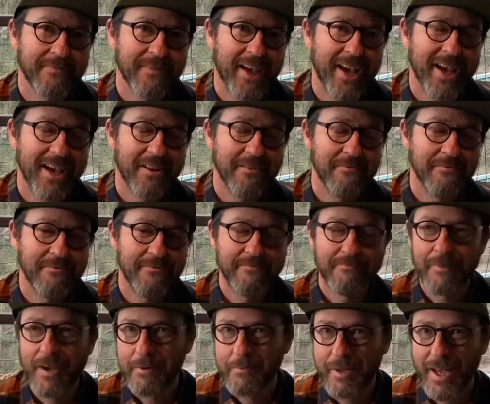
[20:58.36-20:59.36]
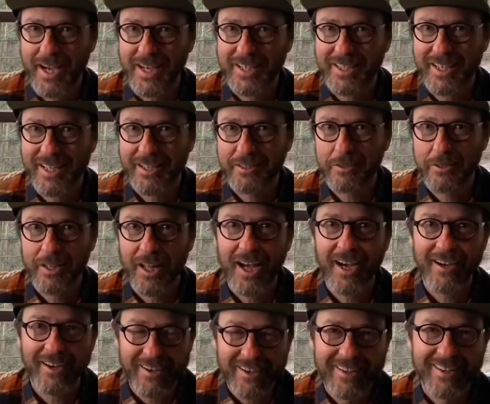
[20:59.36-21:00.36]
and maybe actually a little
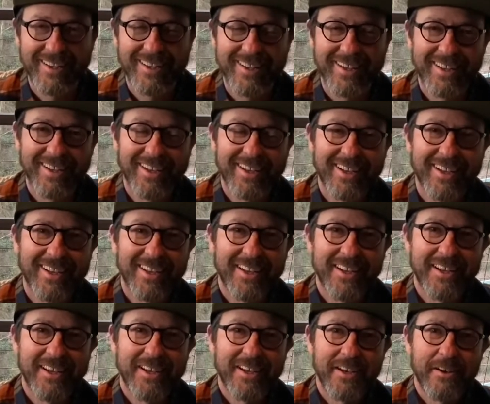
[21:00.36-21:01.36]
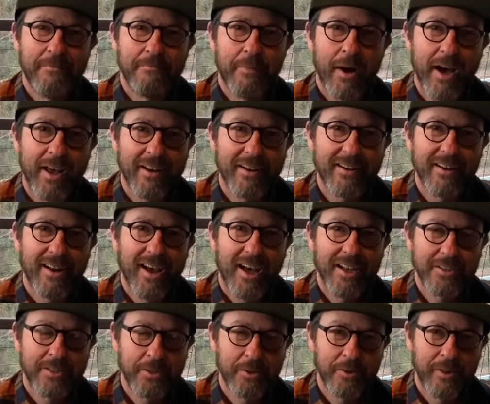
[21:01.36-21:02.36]
hug. But
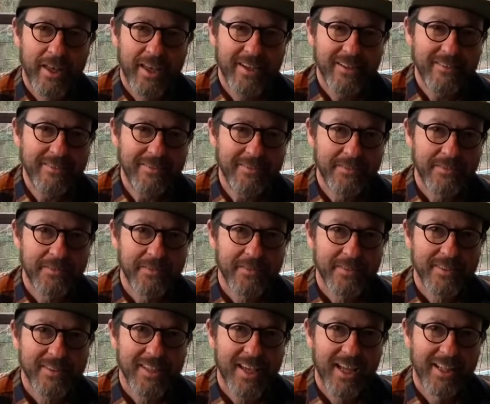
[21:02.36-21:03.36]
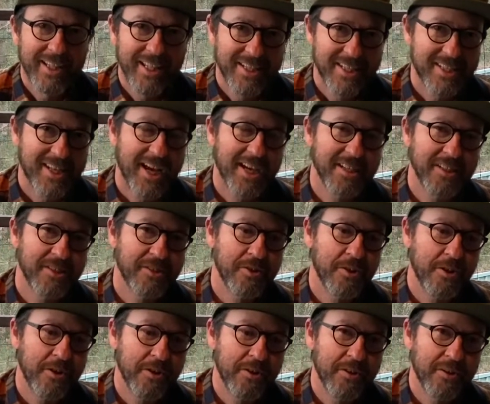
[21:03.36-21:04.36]
until then, let's stay
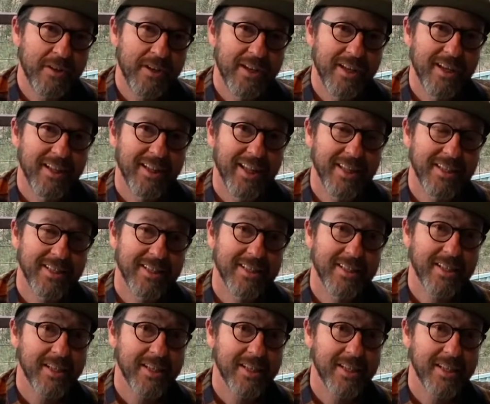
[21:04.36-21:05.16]
strong, let's